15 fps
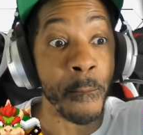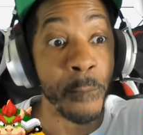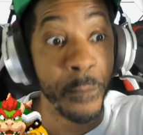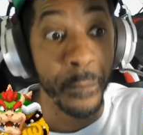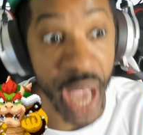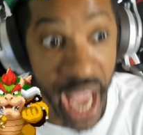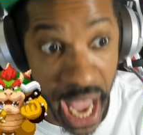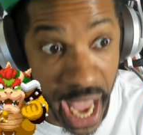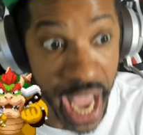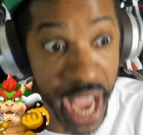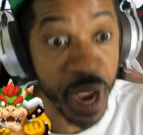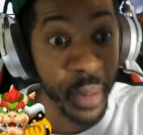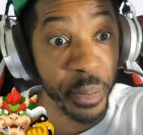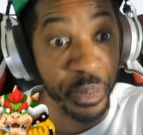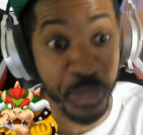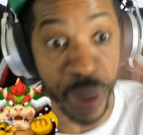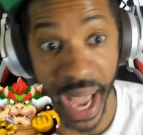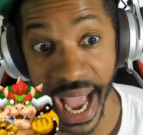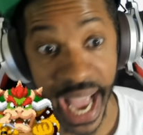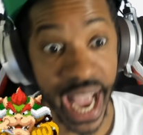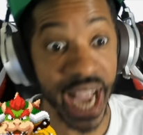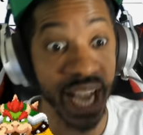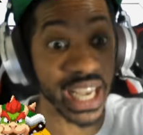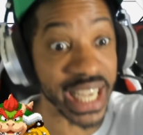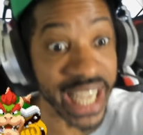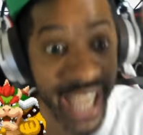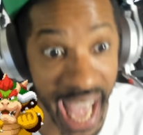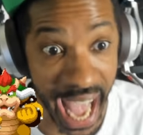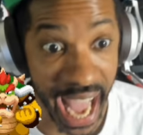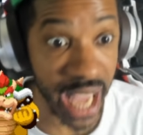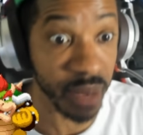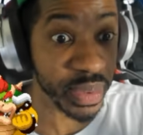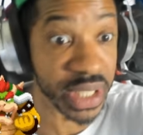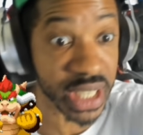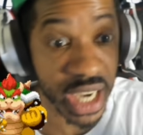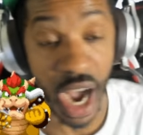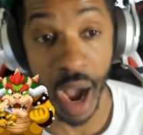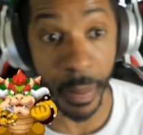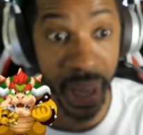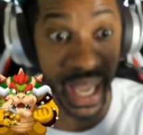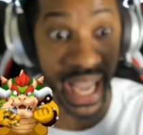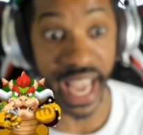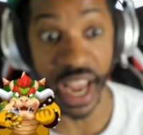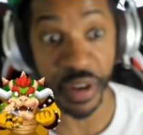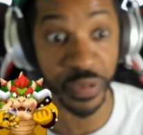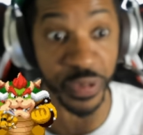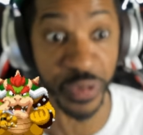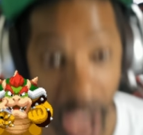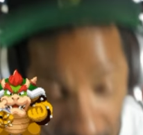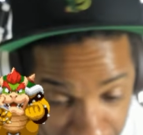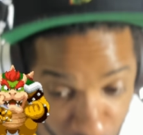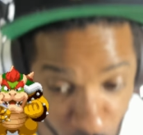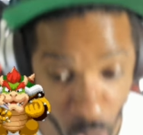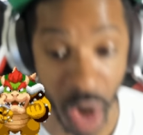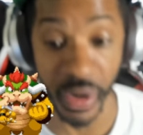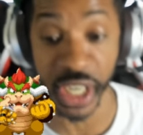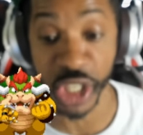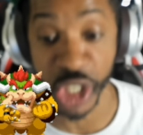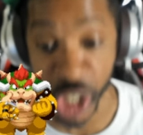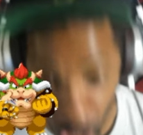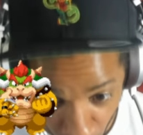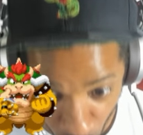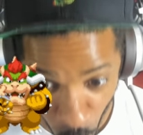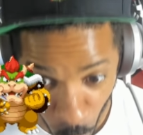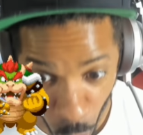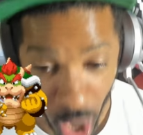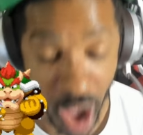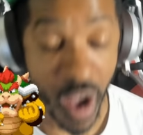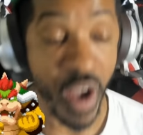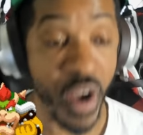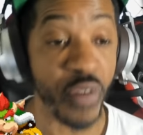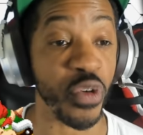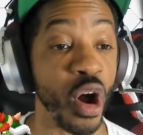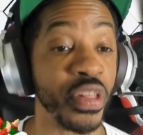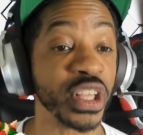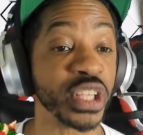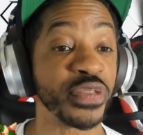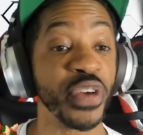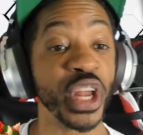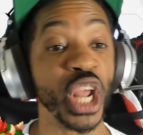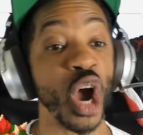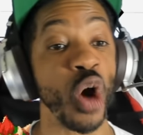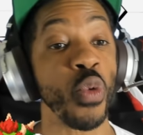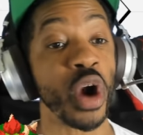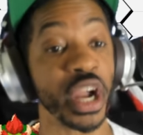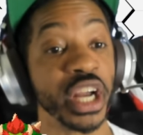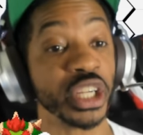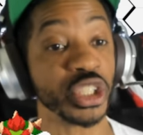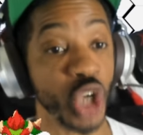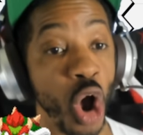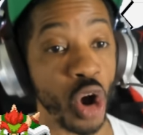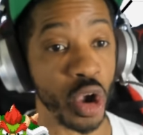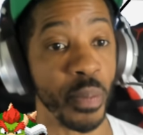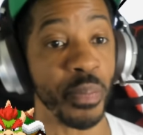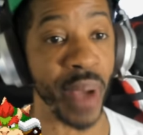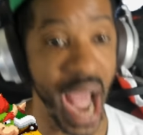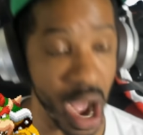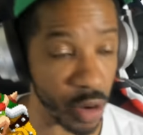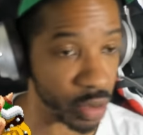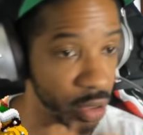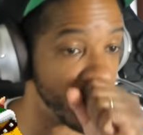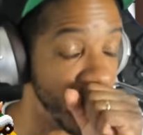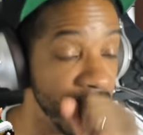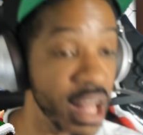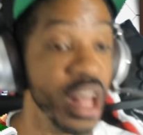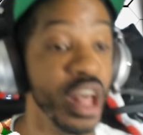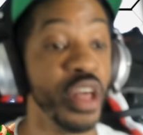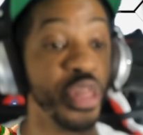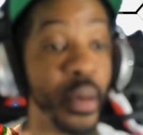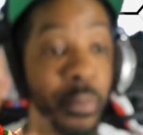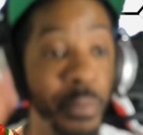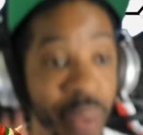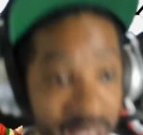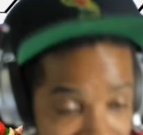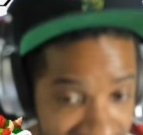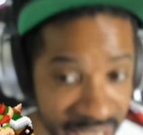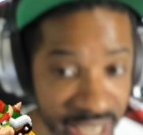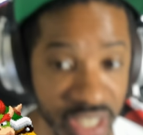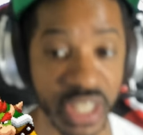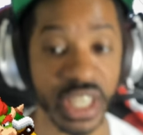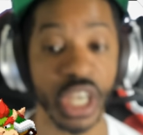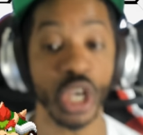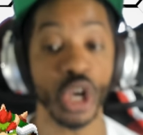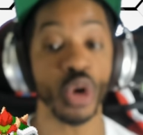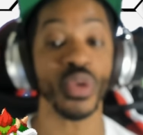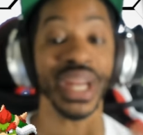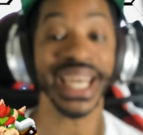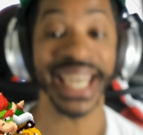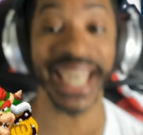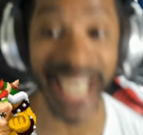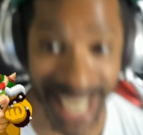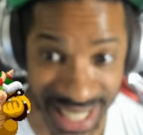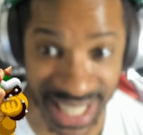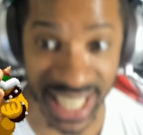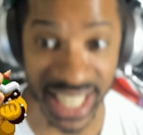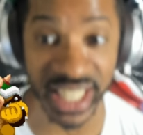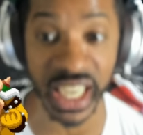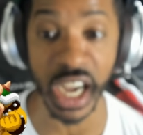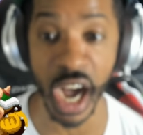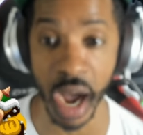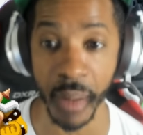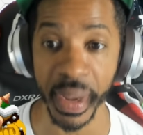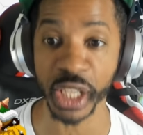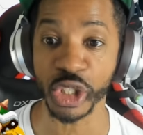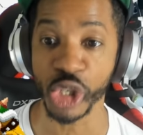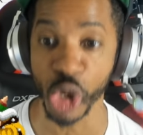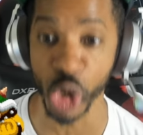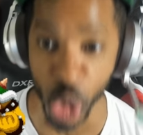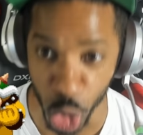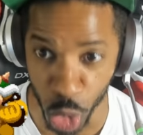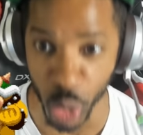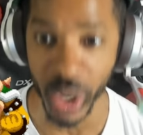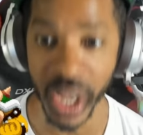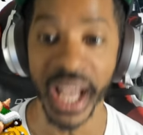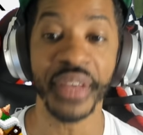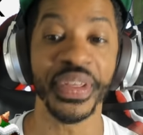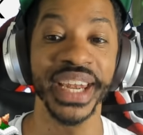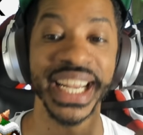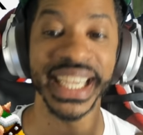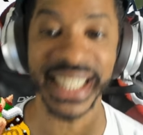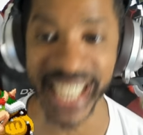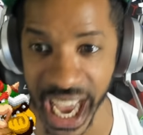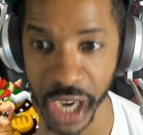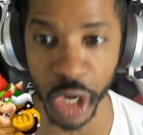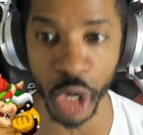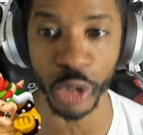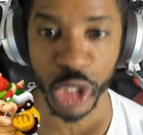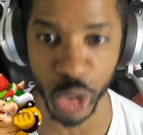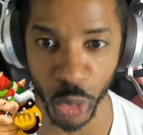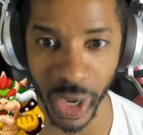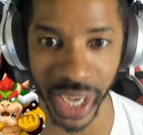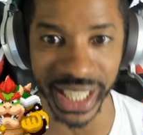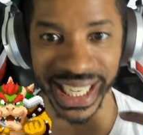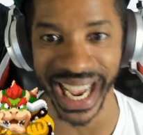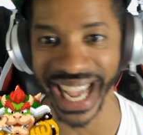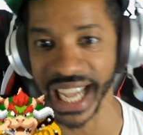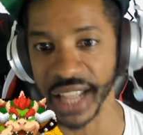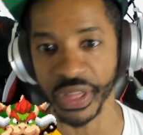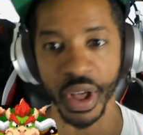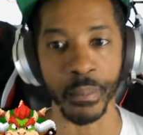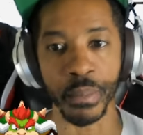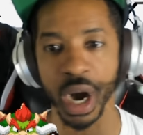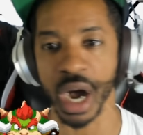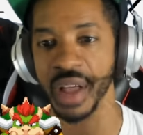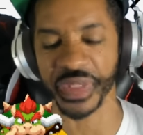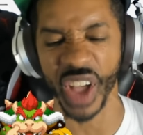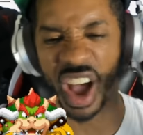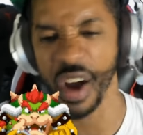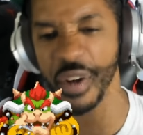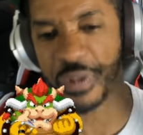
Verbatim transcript: Big, big games coming in February. So, for this video, we're going to talk about the biggest releases coming to the Nintendo Switch in the month of